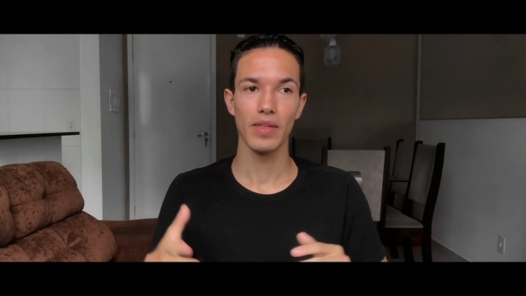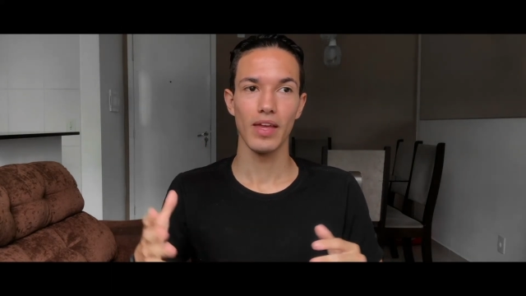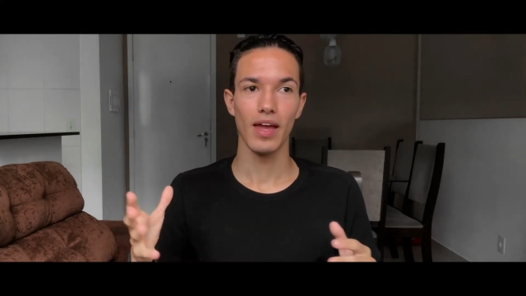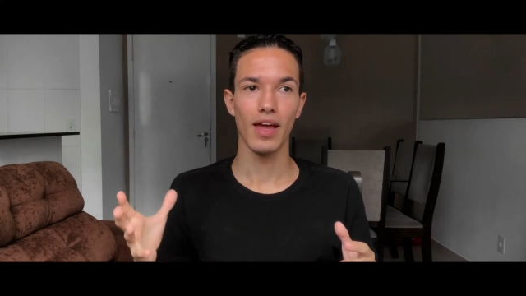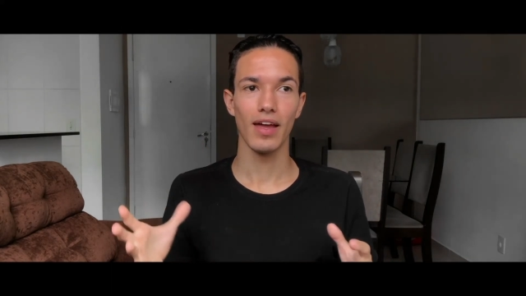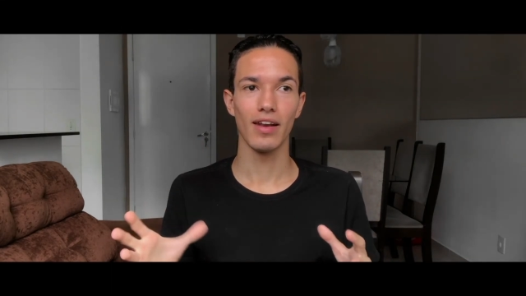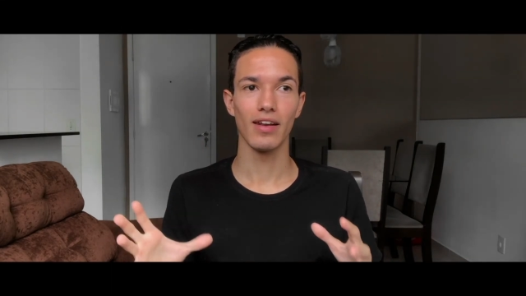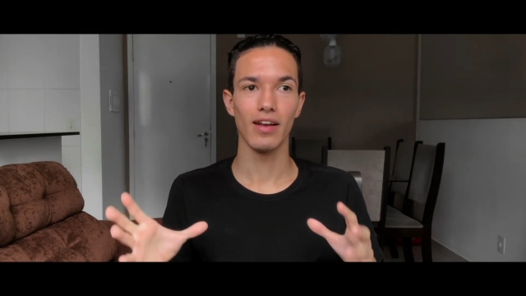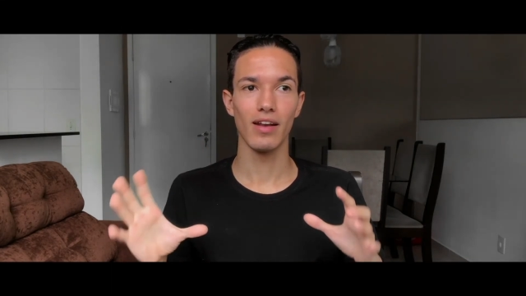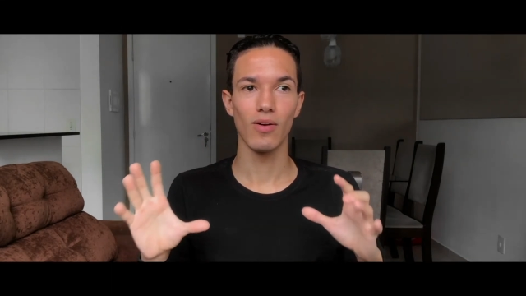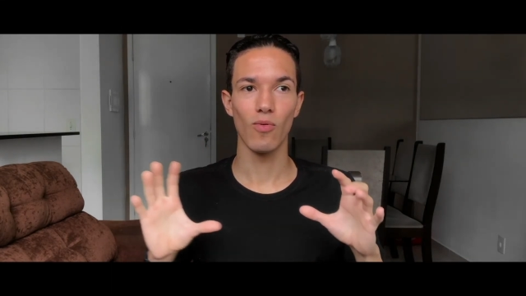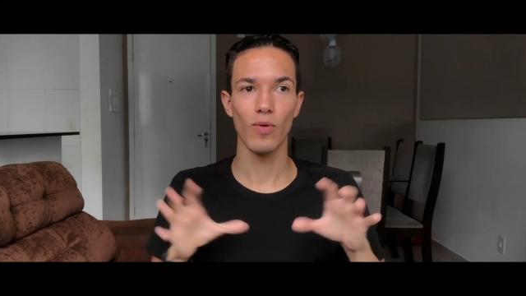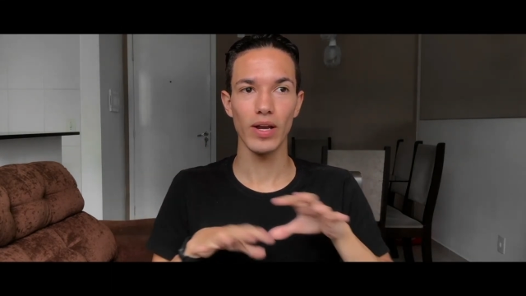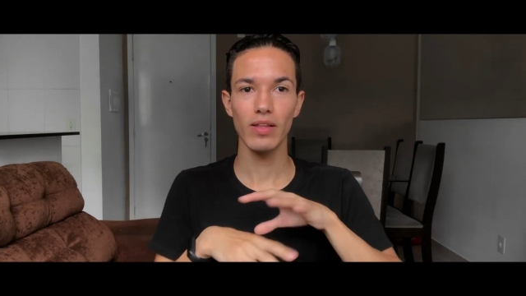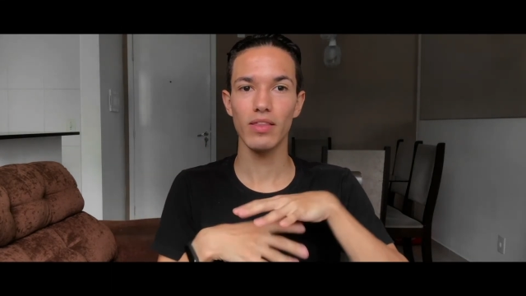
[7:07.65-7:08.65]
And
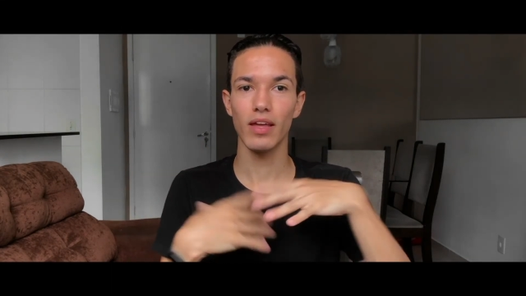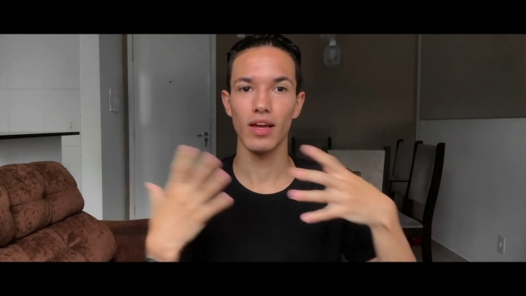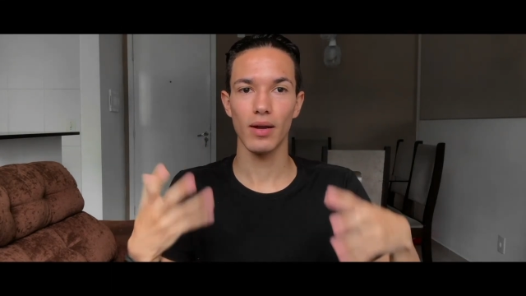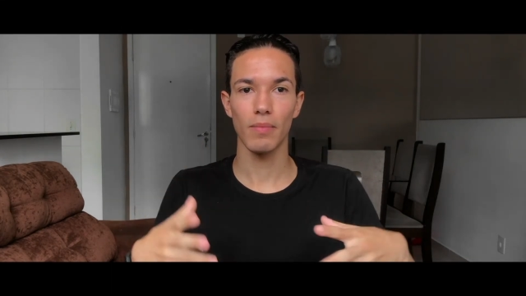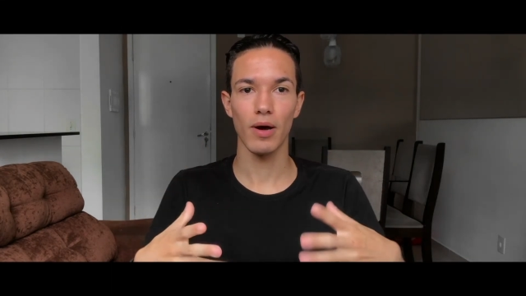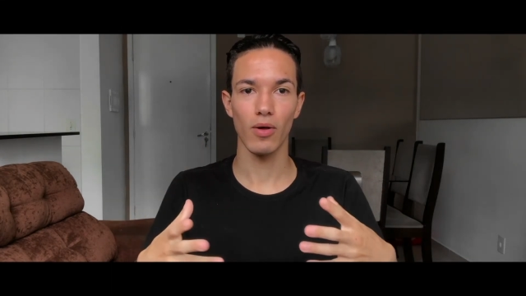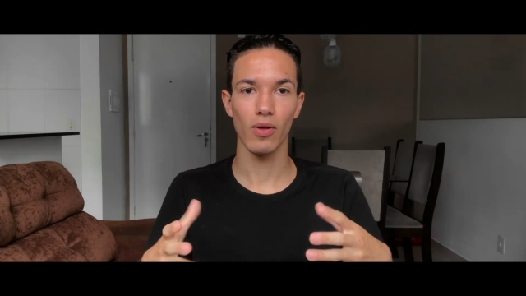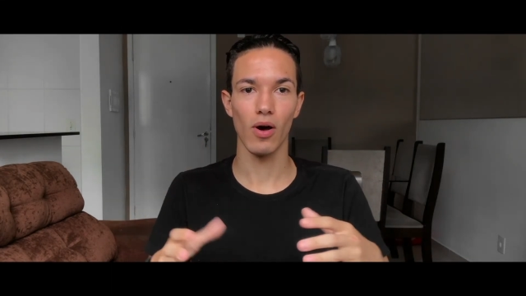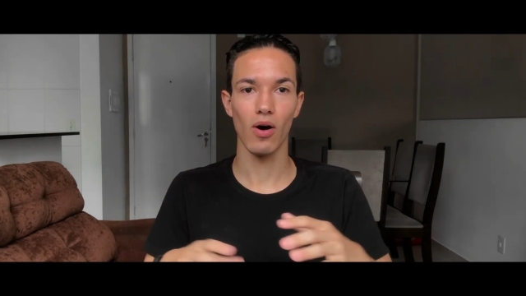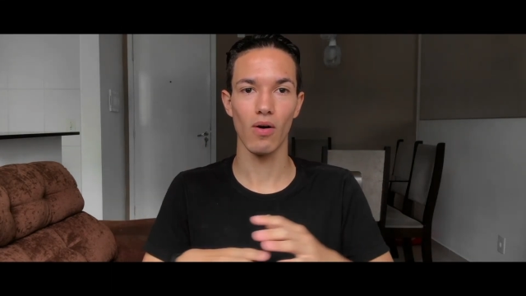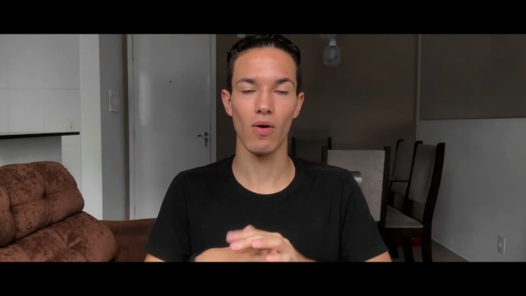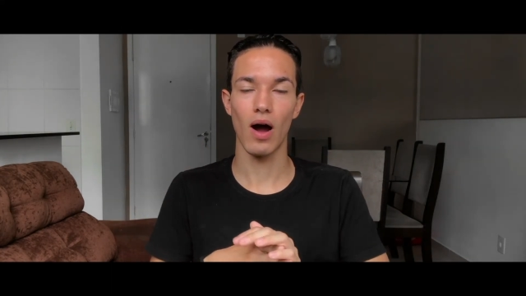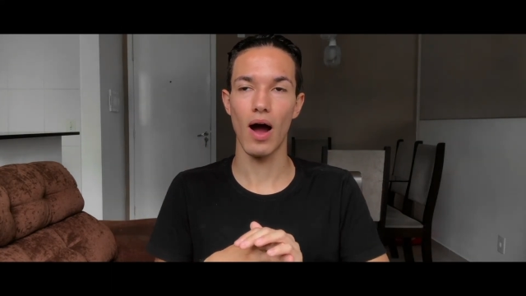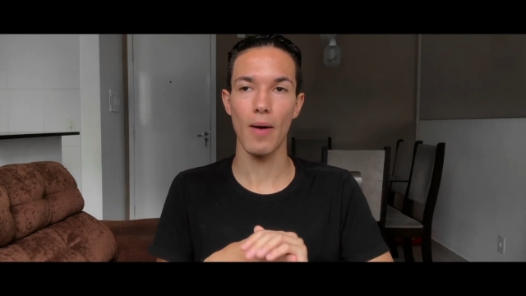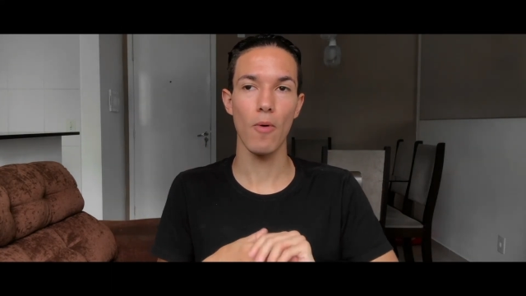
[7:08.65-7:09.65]
when you're thinking about,
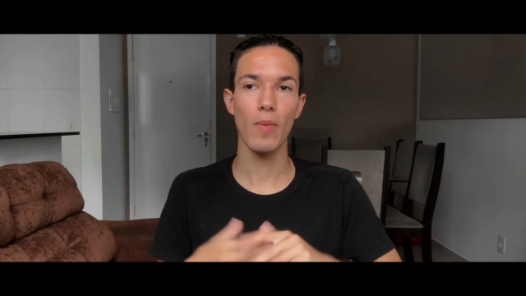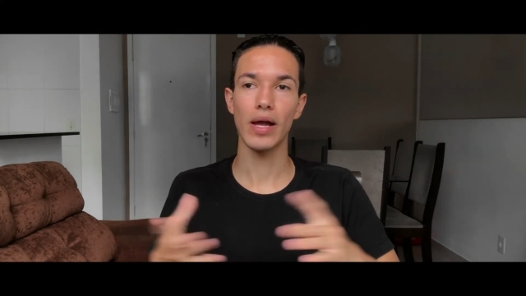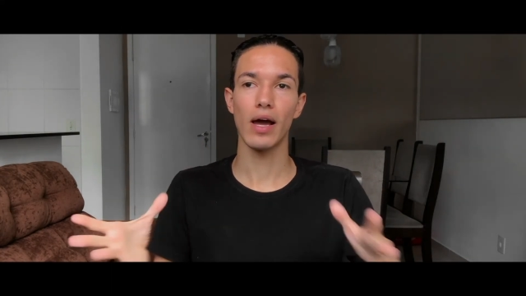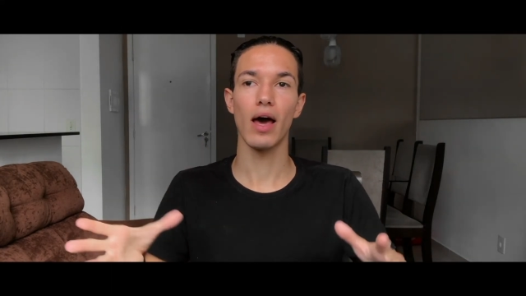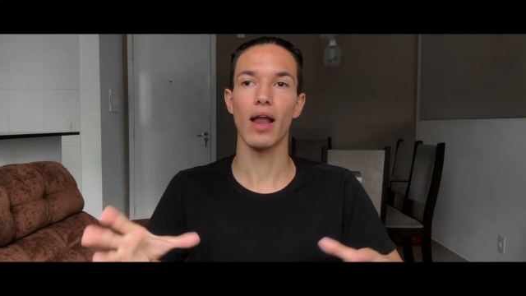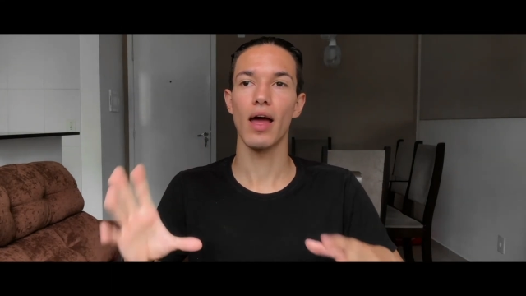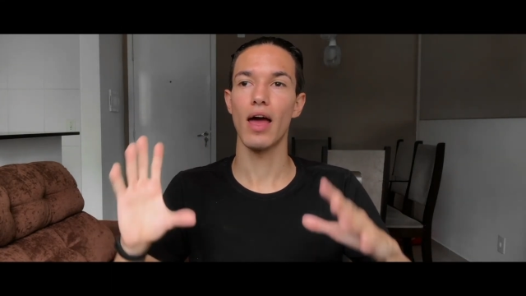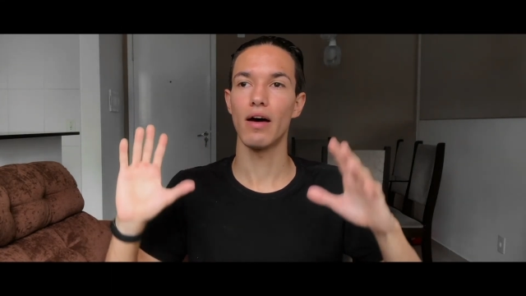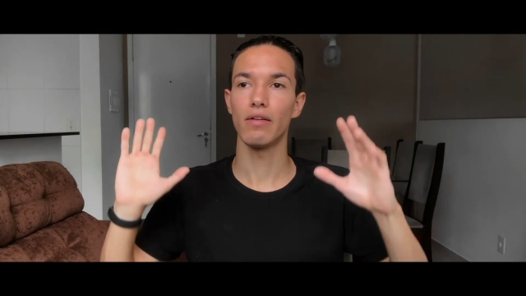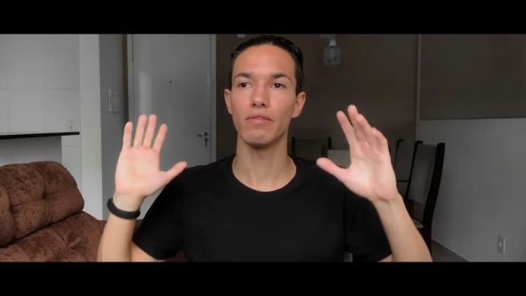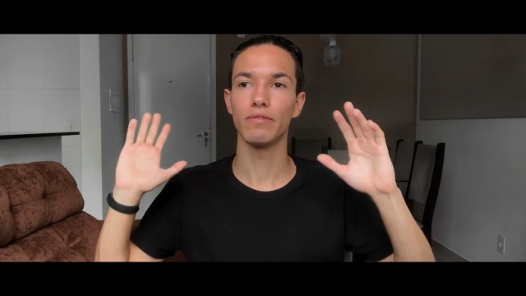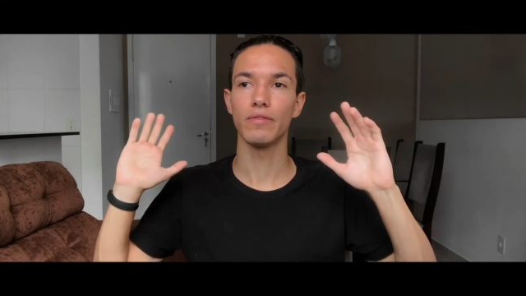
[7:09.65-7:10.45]
oh my God, I have